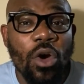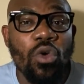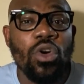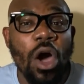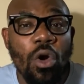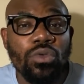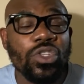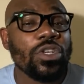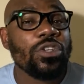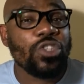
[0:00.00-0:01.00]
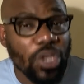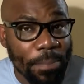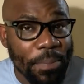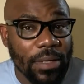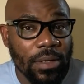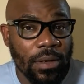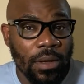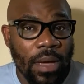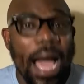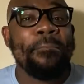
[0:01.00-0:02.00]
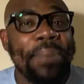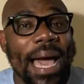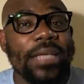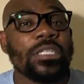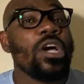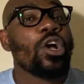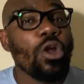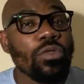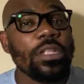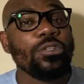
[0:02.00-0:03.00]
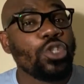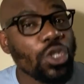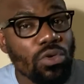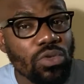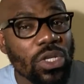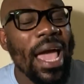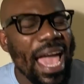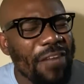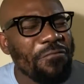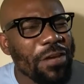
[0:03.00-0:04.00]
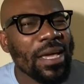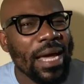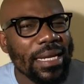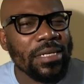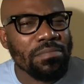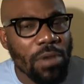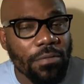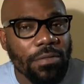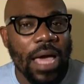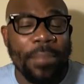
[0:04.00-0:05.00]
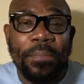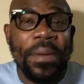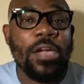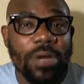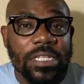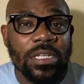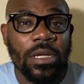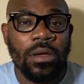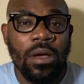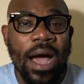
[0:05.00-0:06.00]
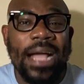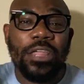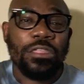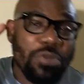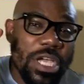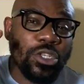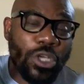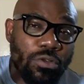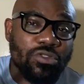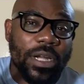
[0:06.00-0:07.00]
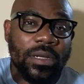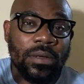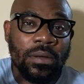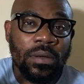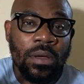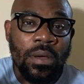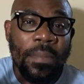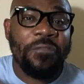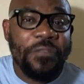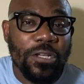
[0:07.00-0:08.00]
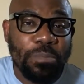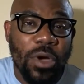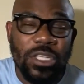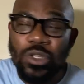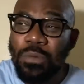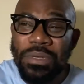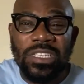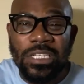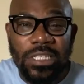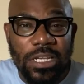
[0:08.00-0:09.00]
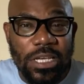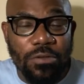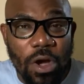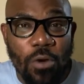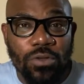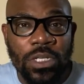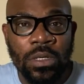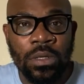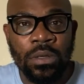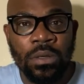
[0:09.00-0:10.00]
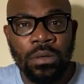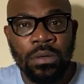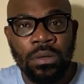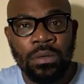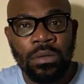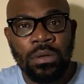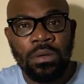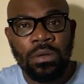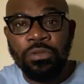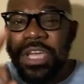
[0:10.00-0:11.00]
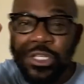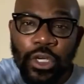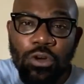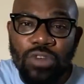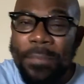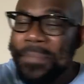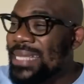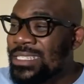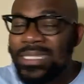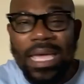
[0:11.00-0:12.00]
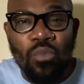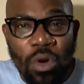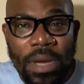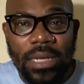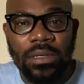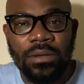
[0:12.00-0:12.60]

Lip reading: goes shopping and buys clothing and shoes every calendar month? I'm a parent. I got 3 children. My firstborn is going to be 16-year-old. 3 children by the same woman.